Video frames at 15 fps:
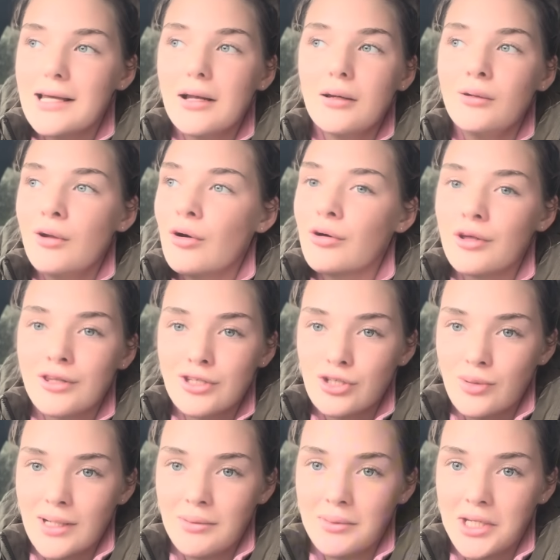longer than
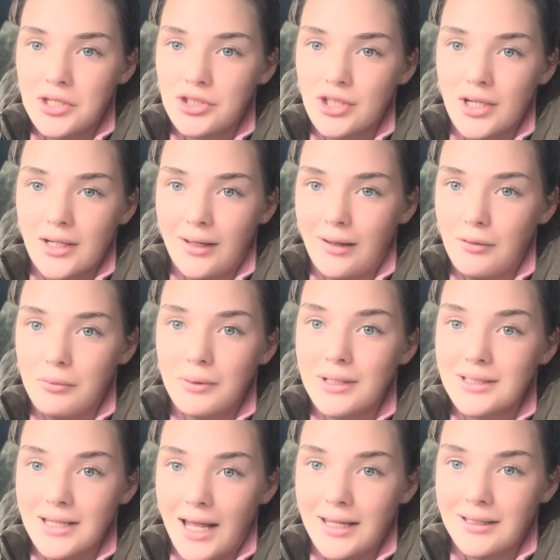20 minute journey we
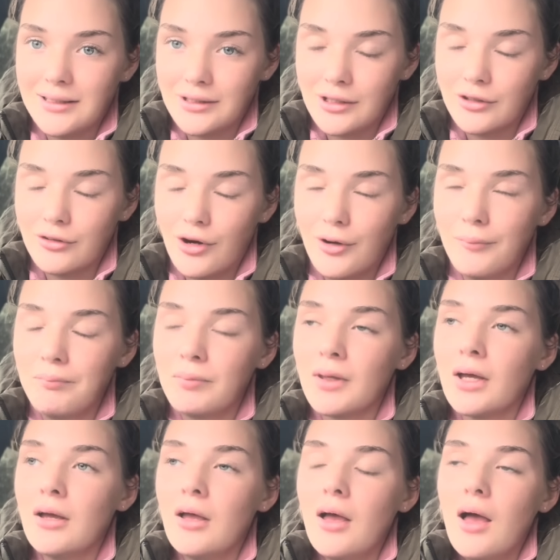had taken her on.
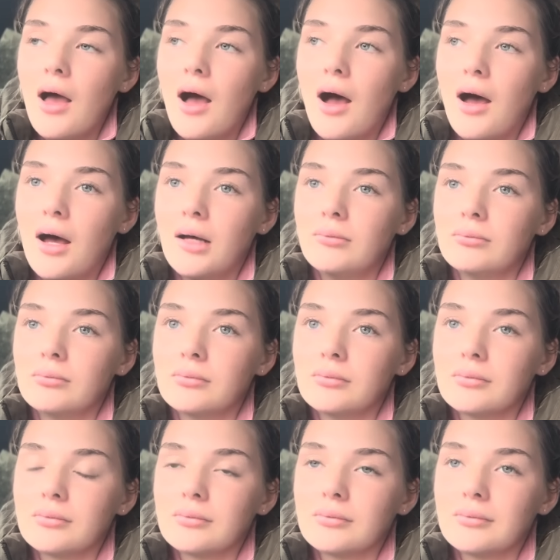And
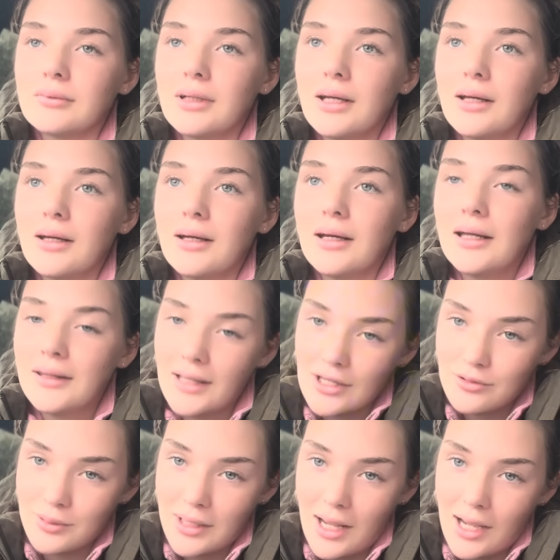
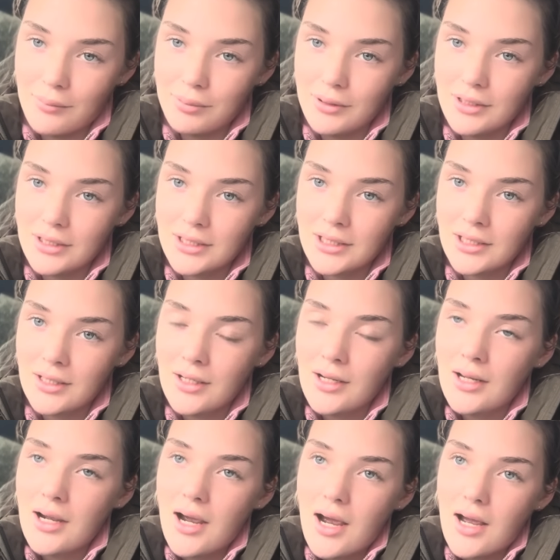that's when it happened.
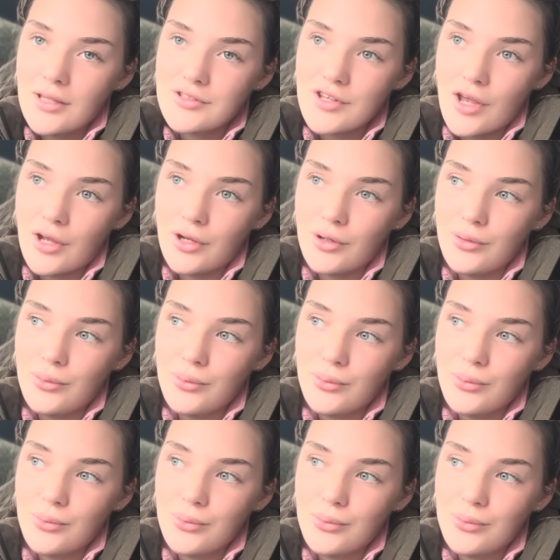So
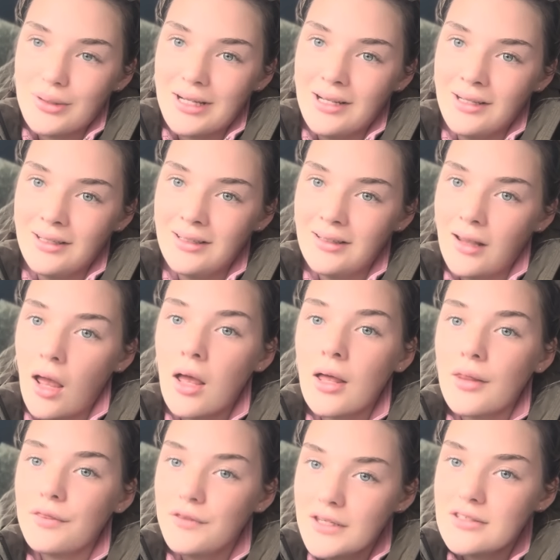
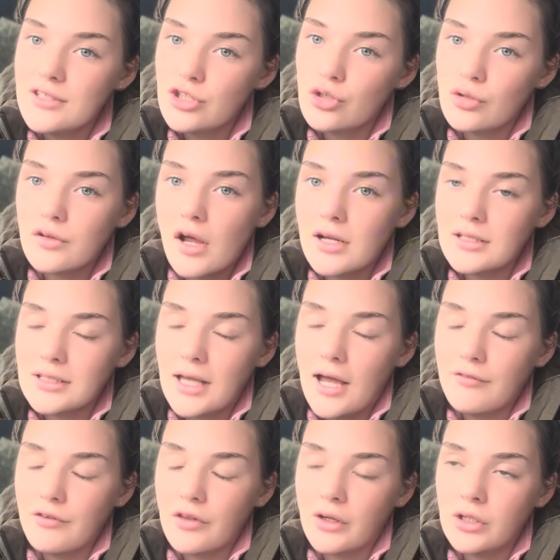this is your sign to get
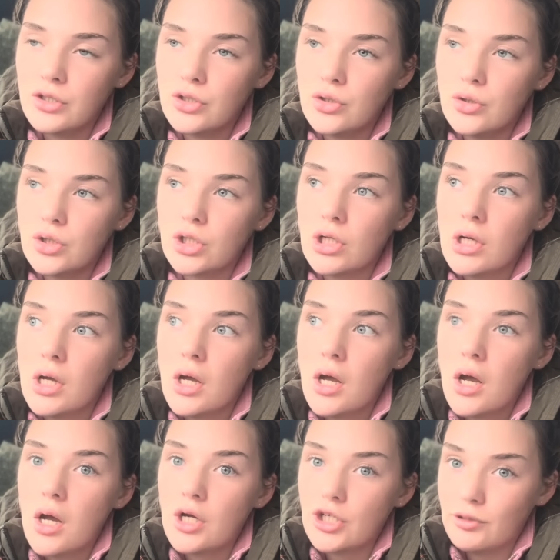everything insured.
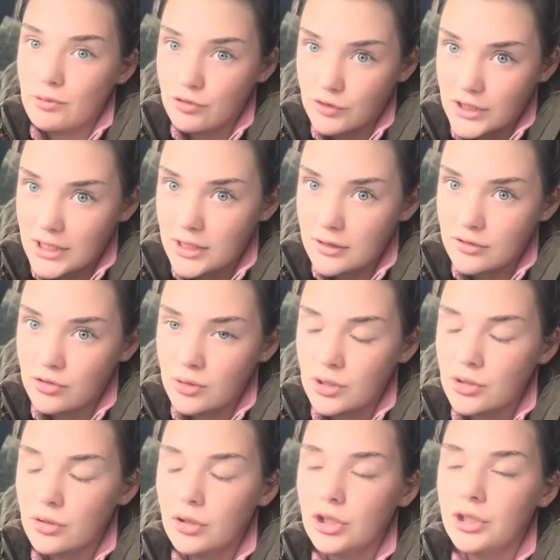She was ridiculous to
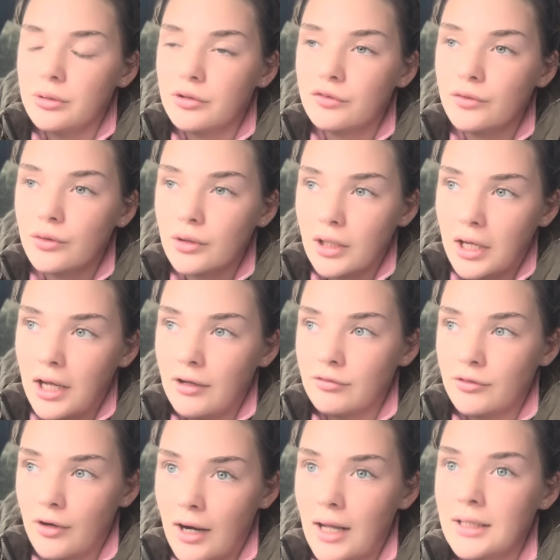insure. She was
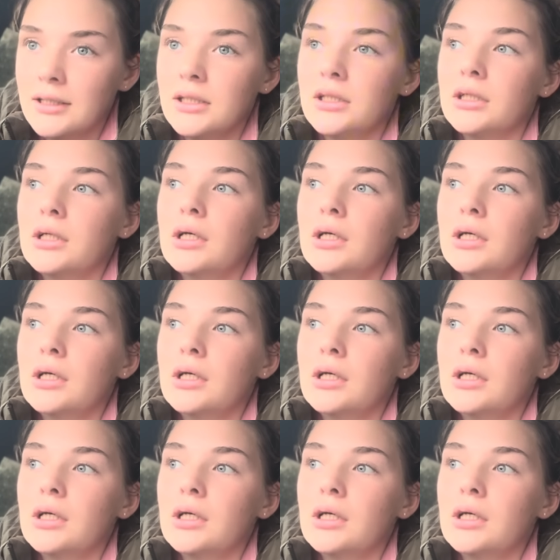$4,500.